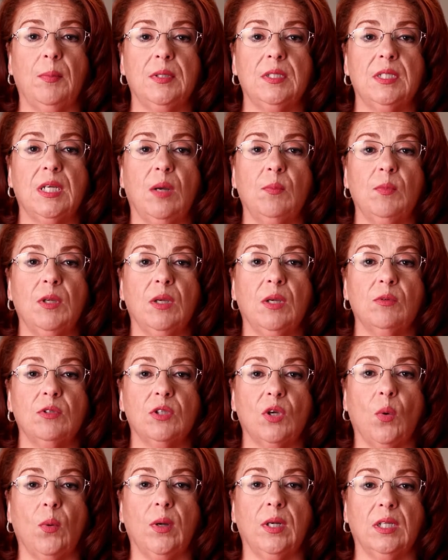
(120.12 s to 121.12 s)
me up and tell me he
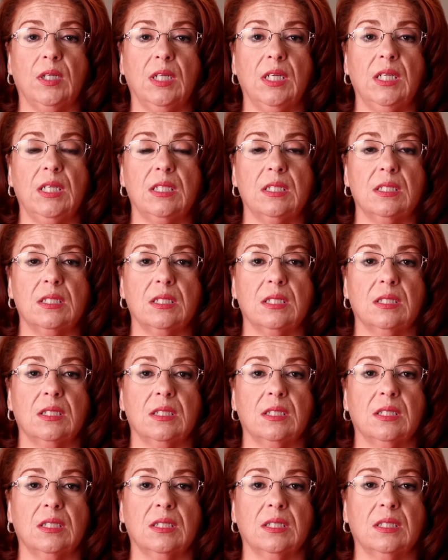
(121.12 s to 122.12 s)
was going to Lee's,
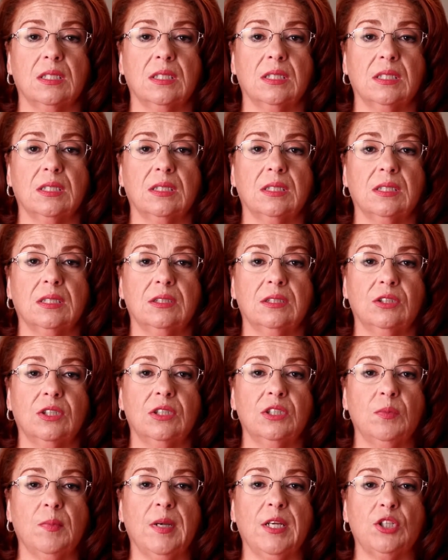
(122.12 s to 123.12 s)

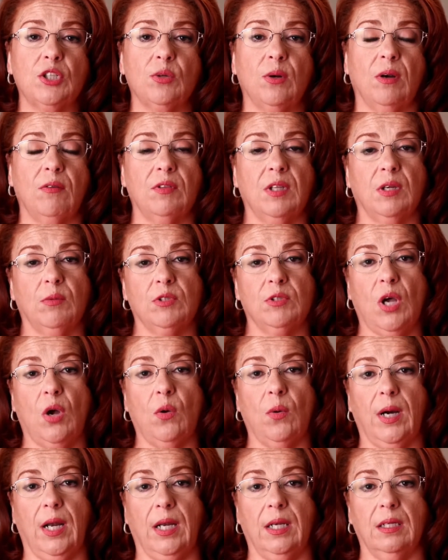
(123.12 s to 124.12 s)
just to make sure everything was
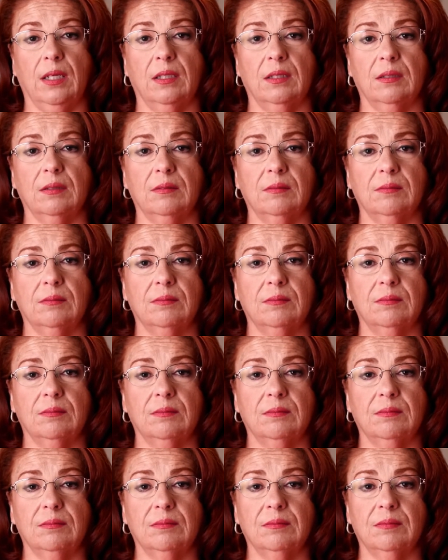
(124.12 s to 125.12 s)
all right.
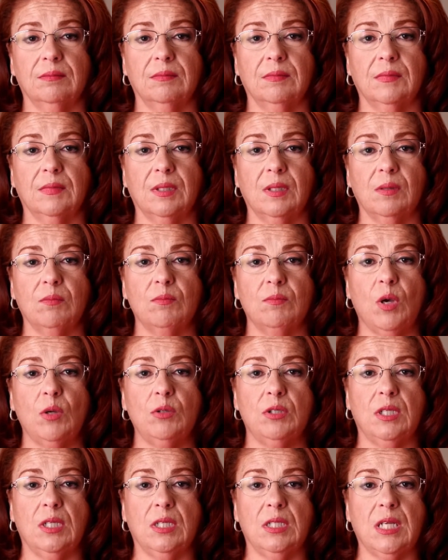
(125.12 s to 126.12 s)

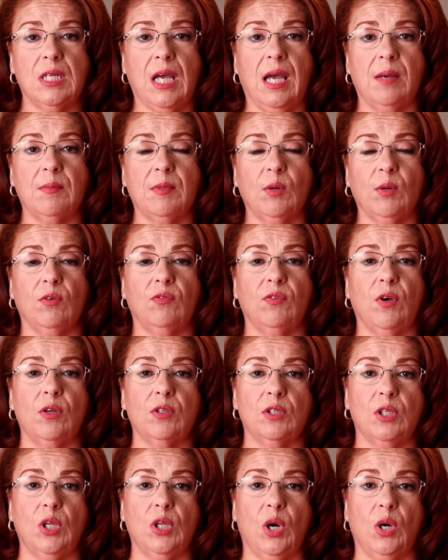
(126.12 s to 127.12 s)
Most of the time they were
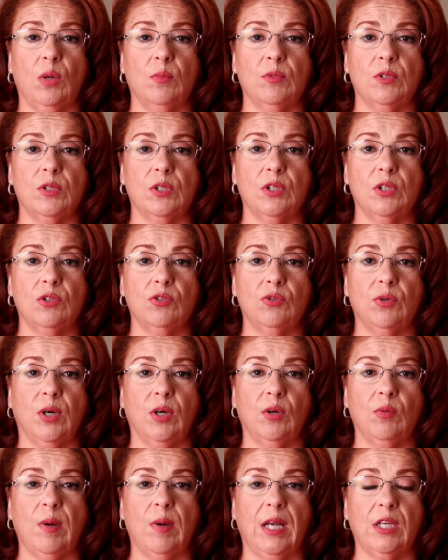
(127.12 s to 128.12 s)
false alarms,
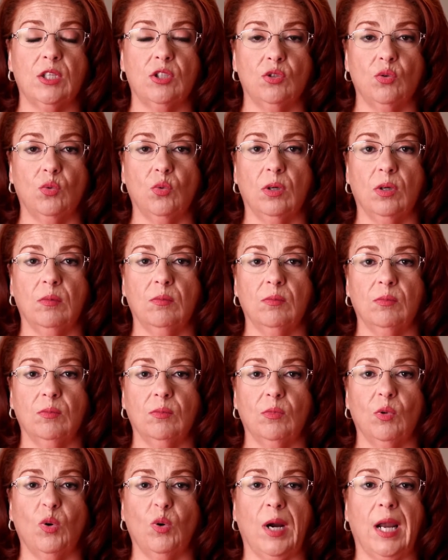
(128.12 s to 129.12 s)
triggered by a
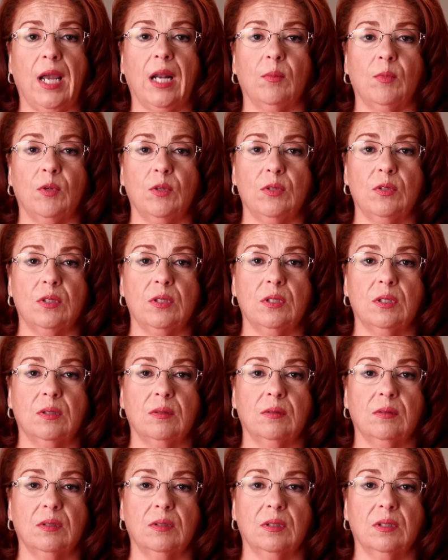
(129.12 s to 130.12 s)
storm or animals.
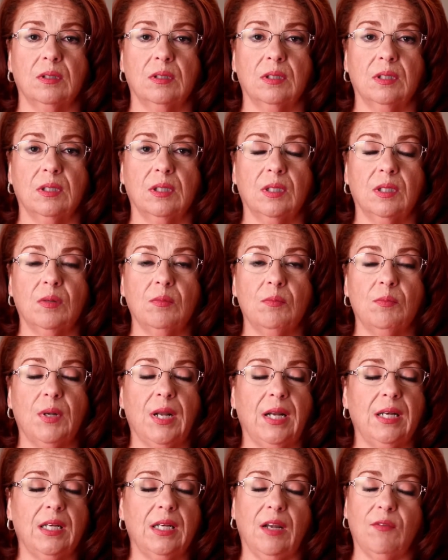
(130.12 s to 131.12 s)

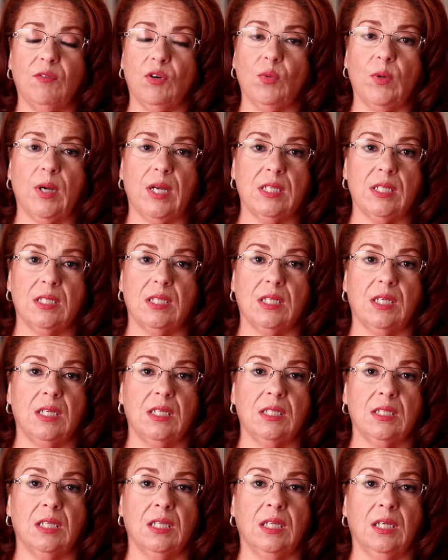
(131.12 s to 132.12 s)
But I never rested
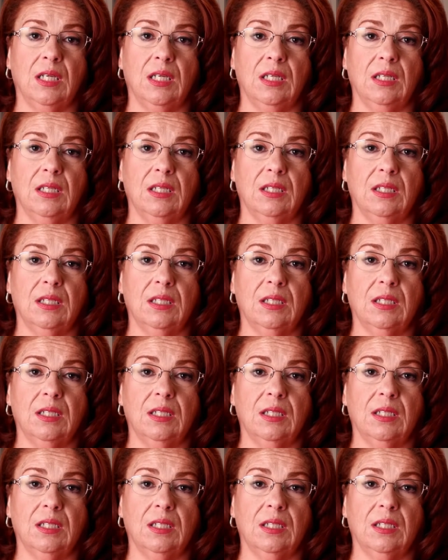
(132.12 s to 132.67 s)
easily